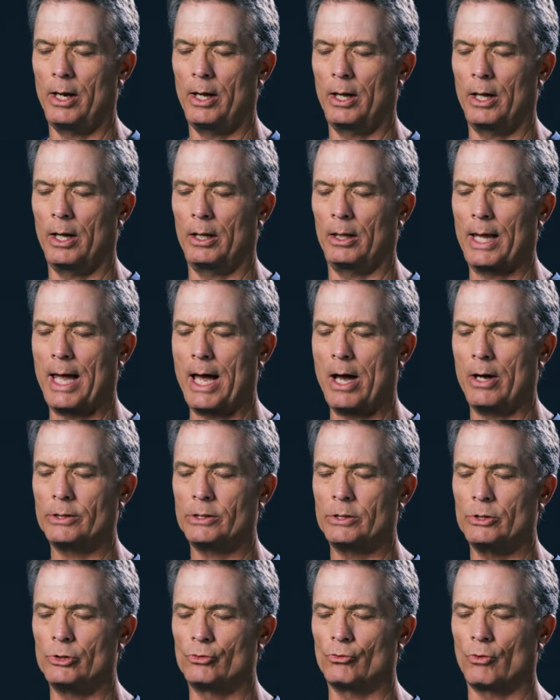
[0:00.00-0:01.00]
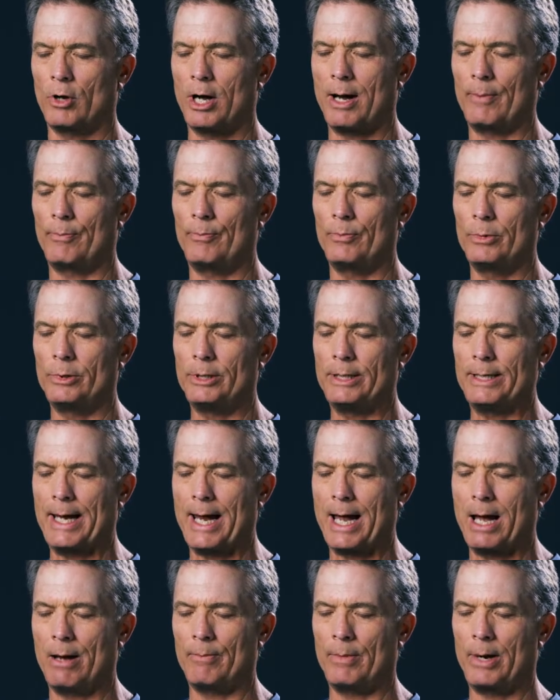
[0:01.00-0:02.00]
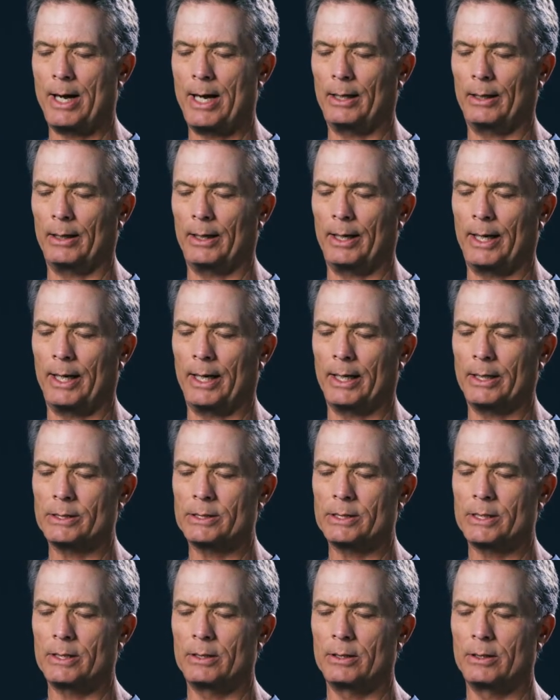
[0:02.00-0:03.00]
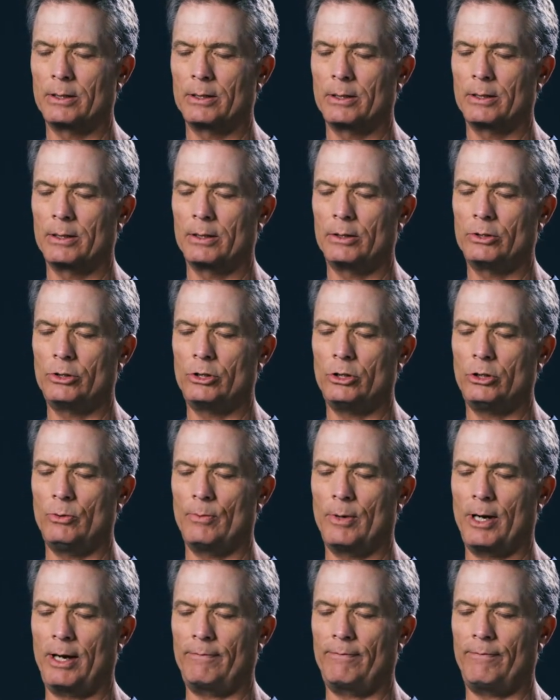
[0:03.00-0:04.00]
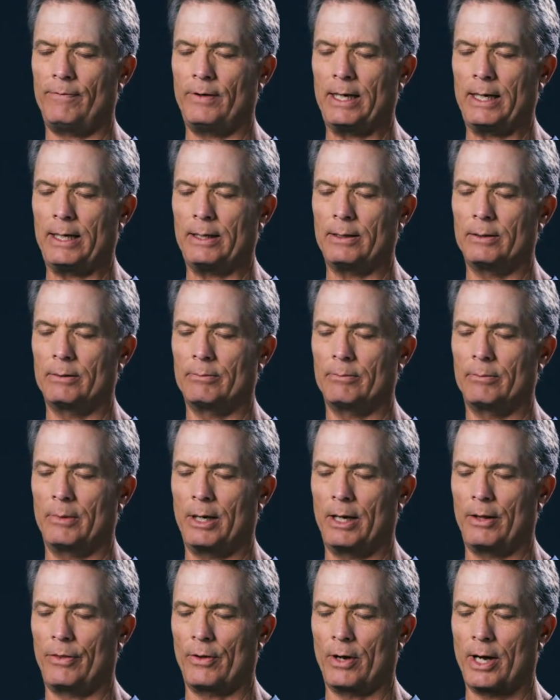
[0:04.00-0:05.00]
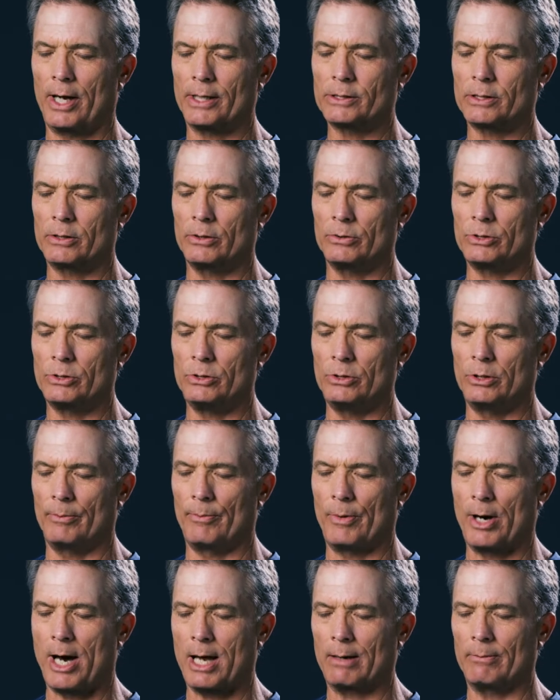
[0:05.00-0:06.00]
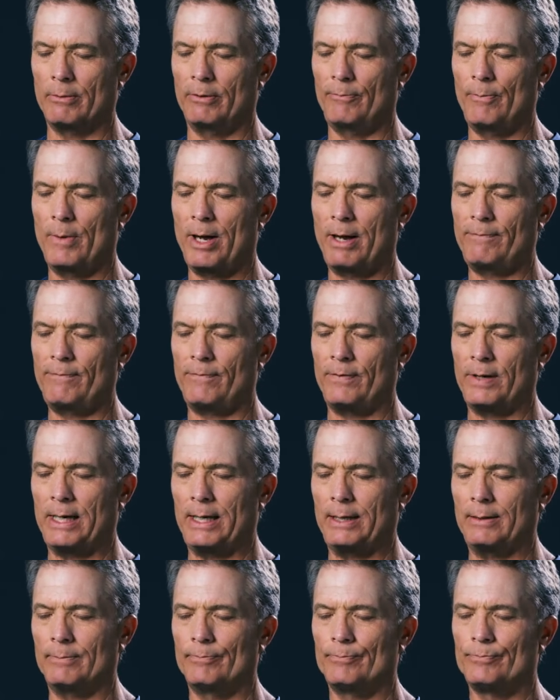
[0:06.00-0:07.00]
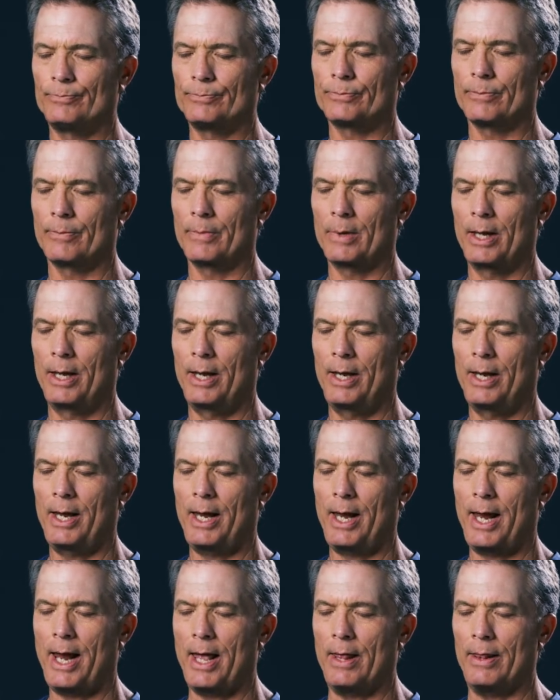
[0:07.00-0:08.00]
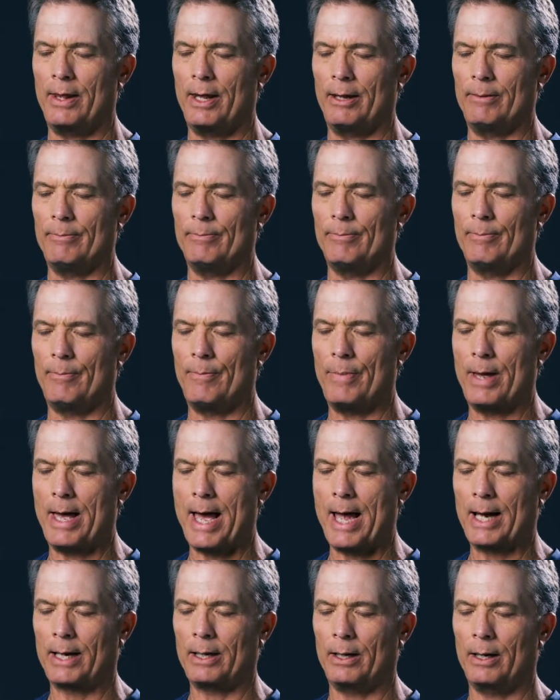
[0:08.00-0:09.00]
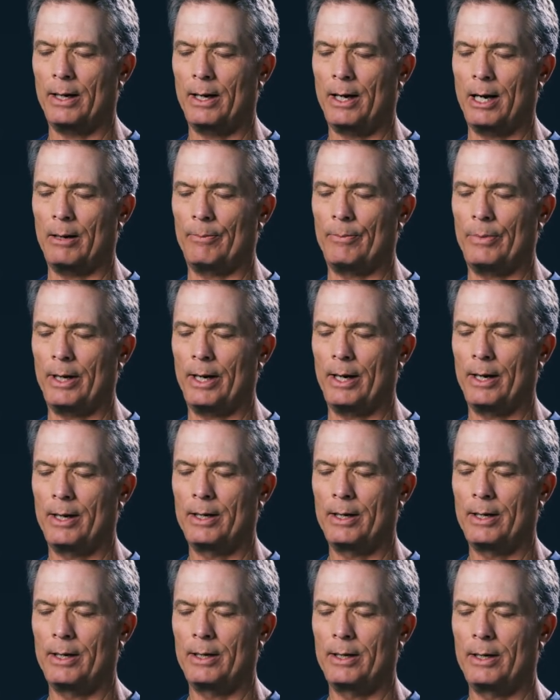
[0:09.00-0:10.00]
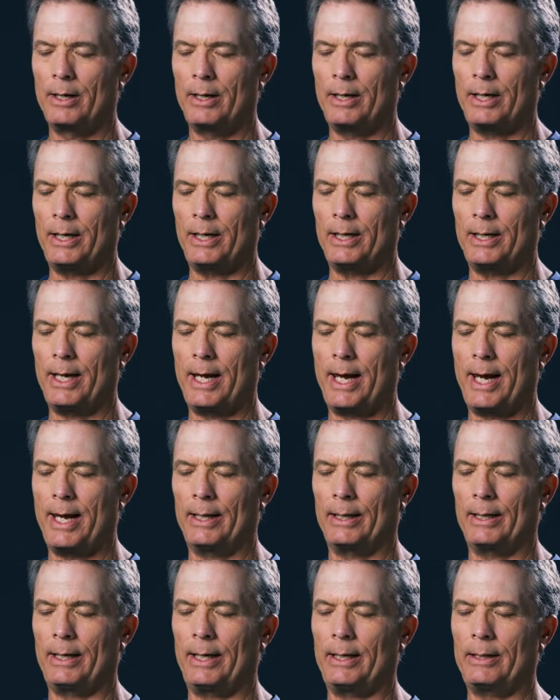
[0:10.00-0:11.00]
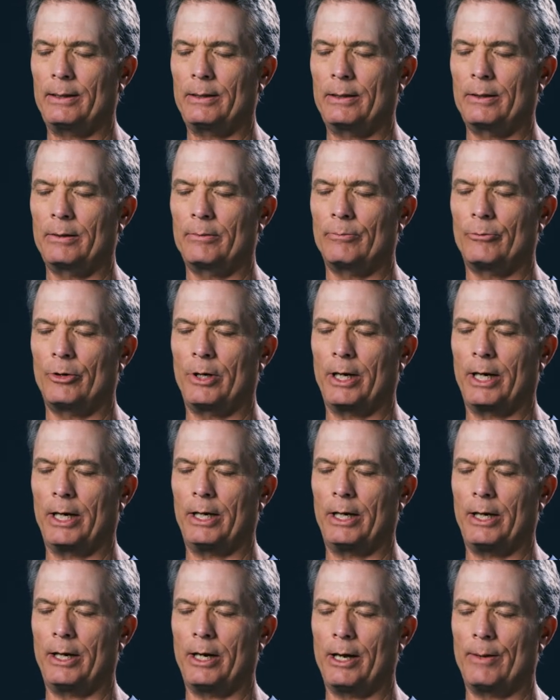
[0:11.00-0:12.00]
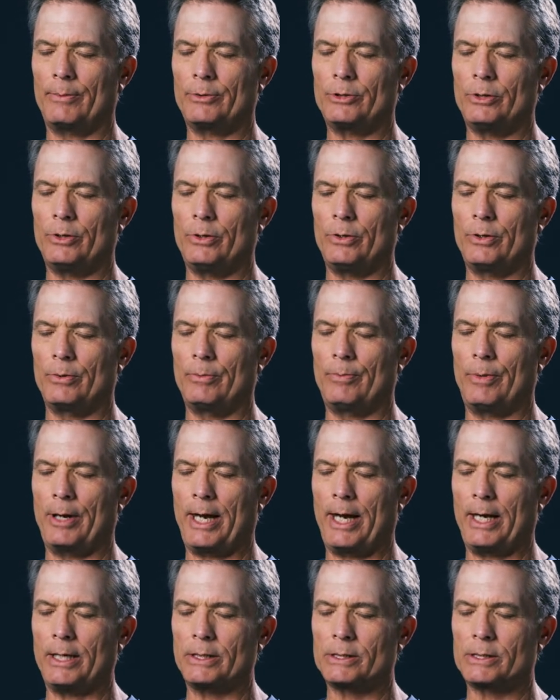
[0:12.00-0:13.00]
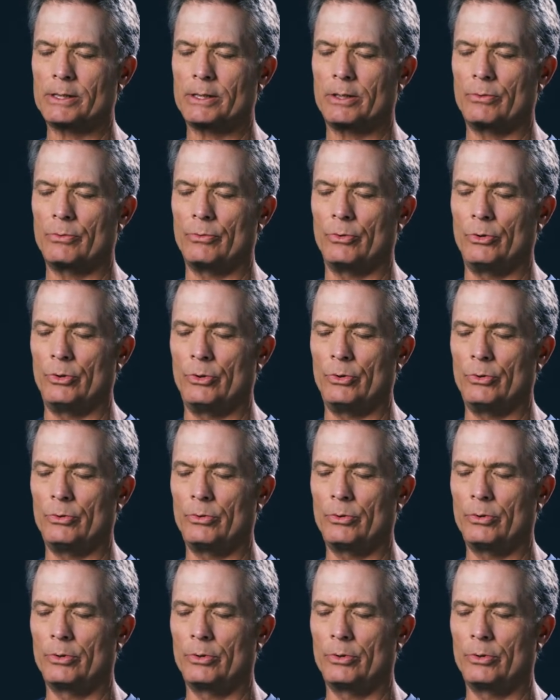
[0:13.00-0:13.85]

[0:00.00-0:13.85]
allow it to drop down my legs to my feet. My thoughts go to the bottom of my feet and then back up, inhaling, bringing it up to the base, the root,